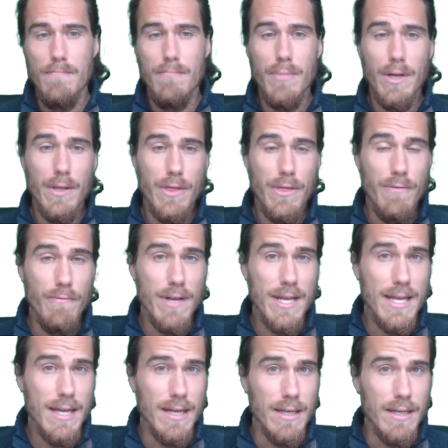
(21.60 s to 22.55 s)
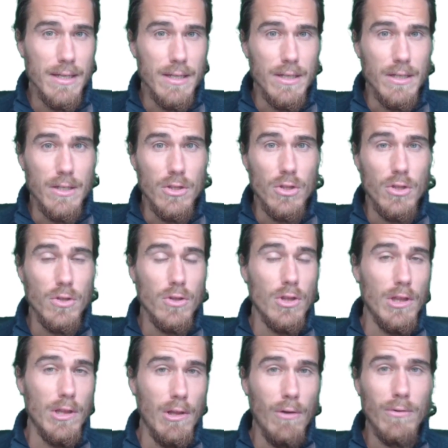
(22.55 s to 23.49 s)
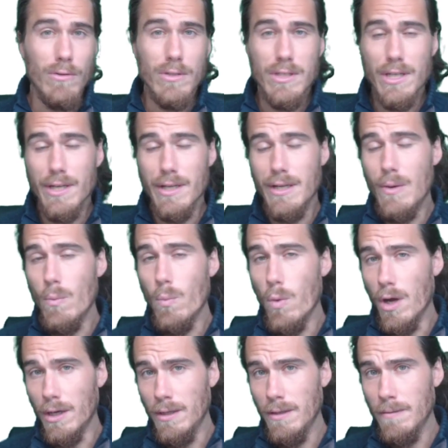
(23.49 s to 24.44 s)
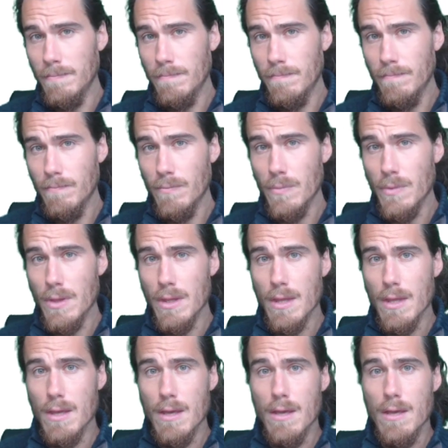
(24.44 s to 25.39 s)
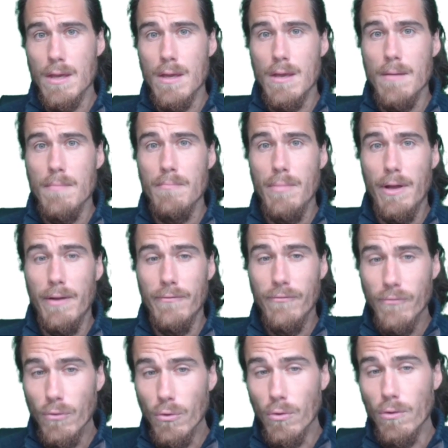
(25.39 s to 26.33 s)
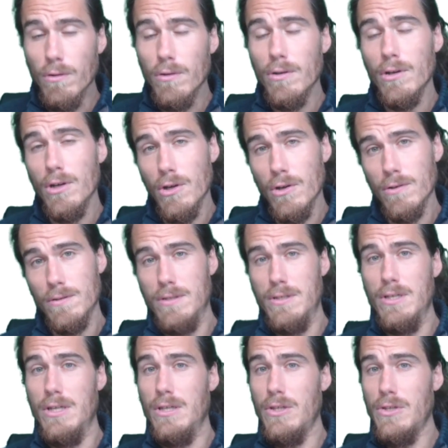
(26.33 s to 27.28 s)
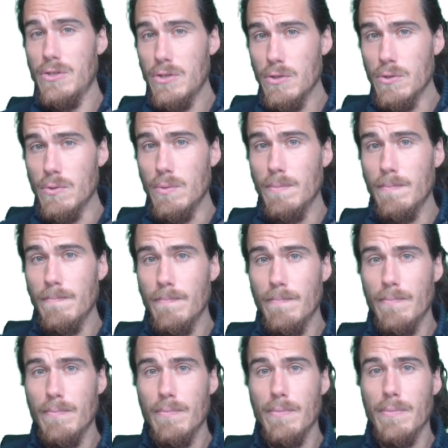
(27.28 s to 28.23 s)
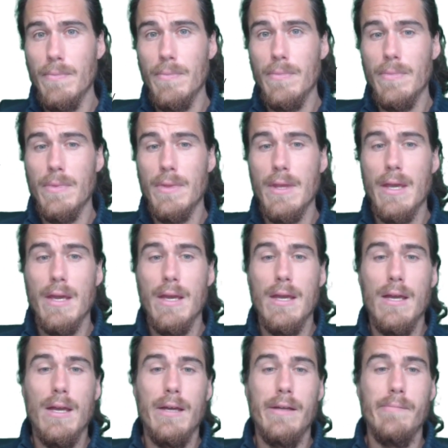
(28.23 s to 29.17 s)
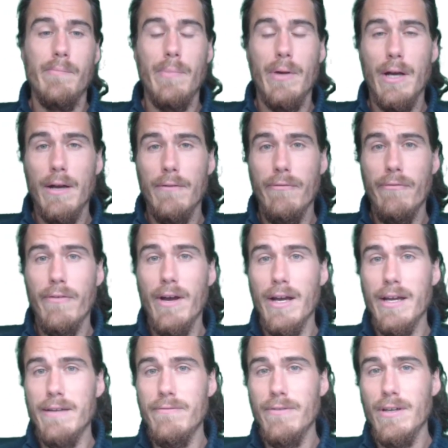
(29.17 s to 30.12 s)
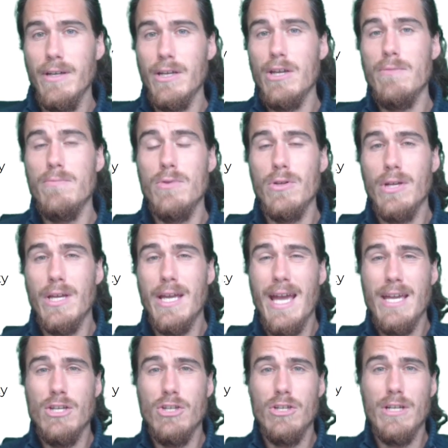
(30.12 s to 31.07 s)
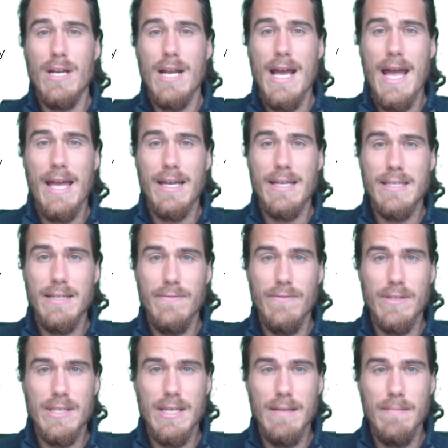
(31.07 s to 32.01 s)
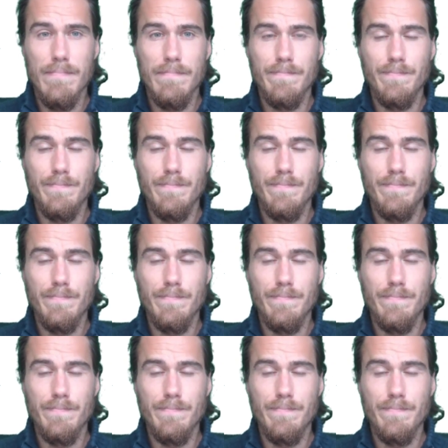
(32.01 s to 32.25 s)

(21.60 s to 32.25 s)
Part 3, long turn 1. Part 4, long turn 2. And part 5, a communication activity.